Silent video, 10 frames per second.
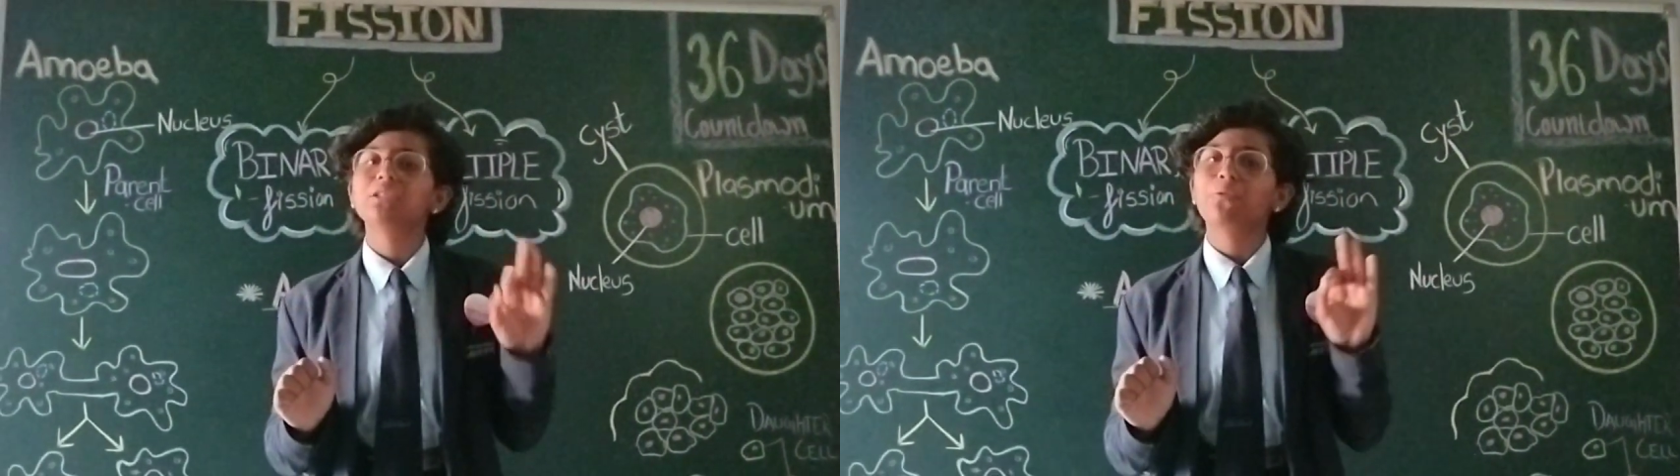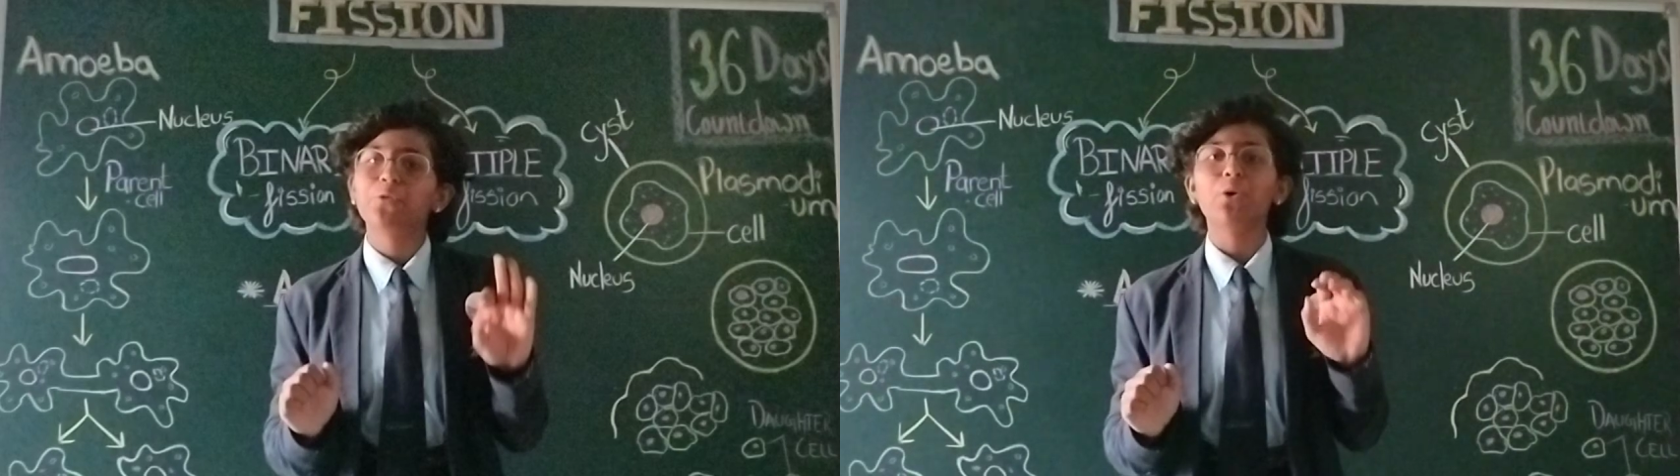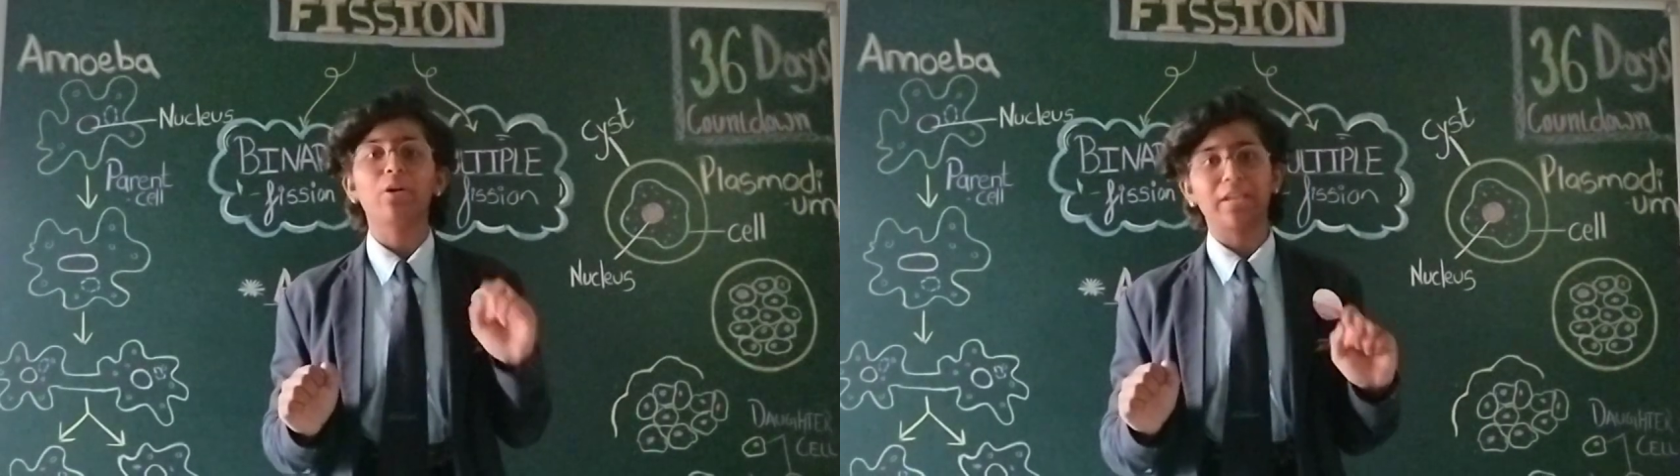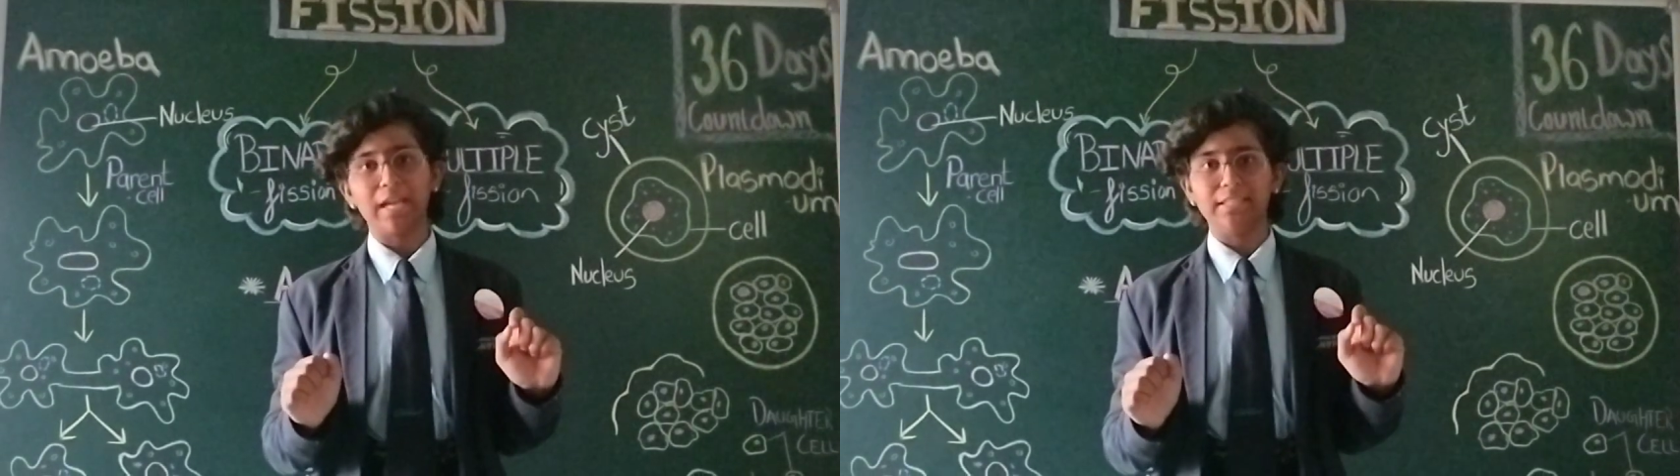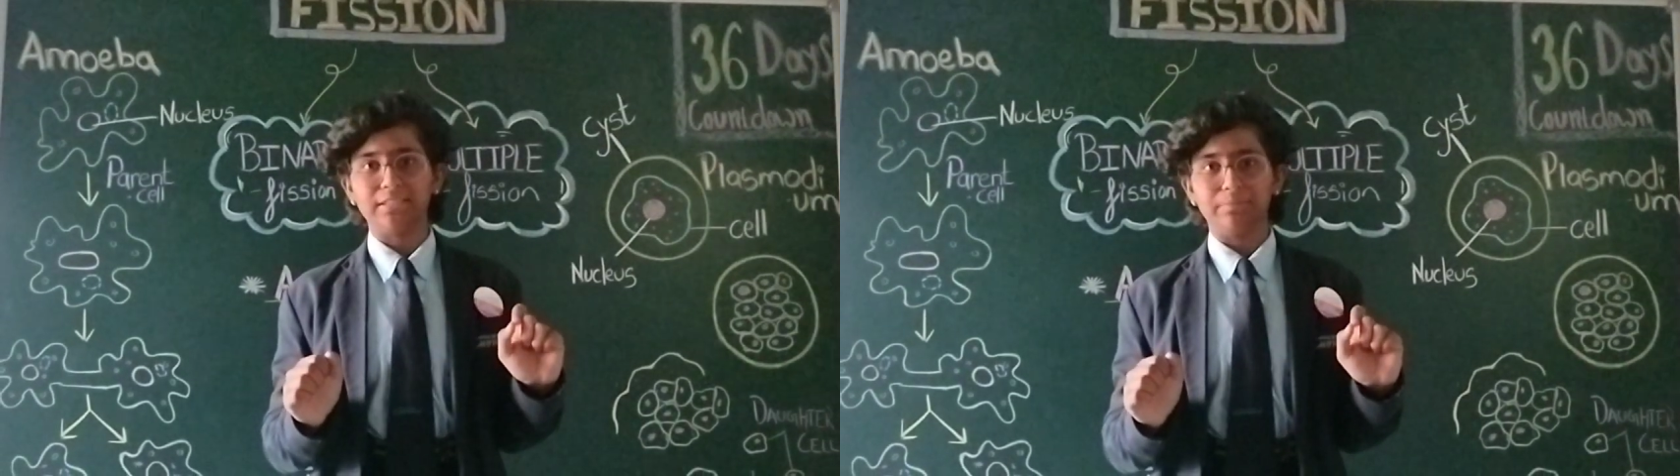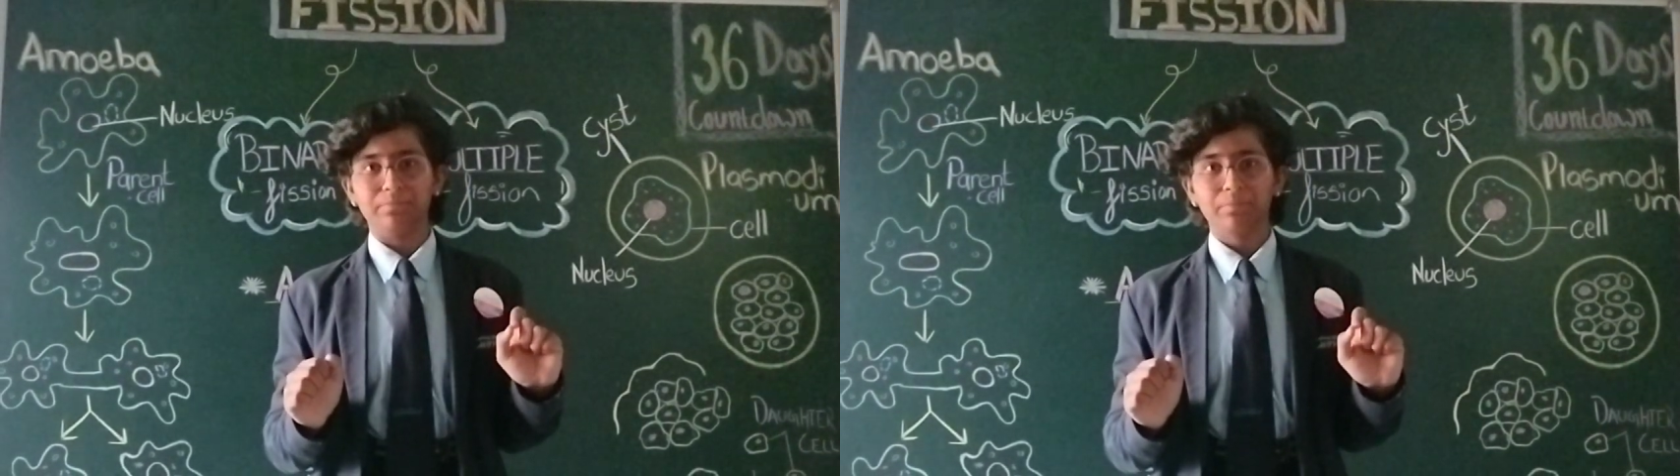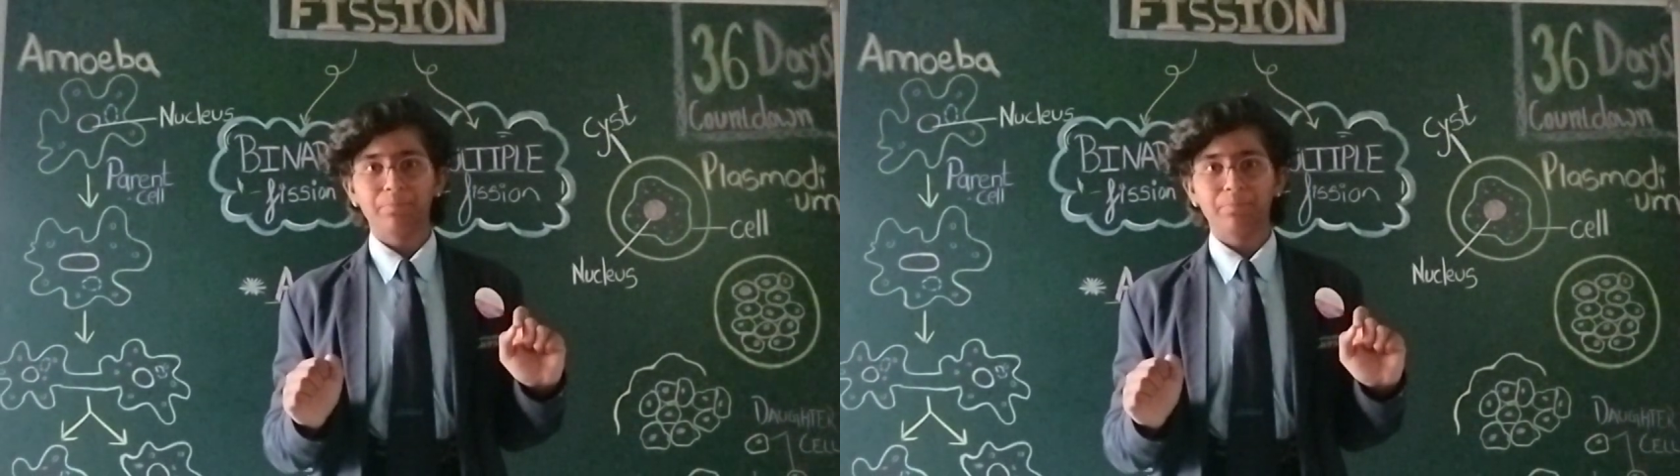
in a few organisms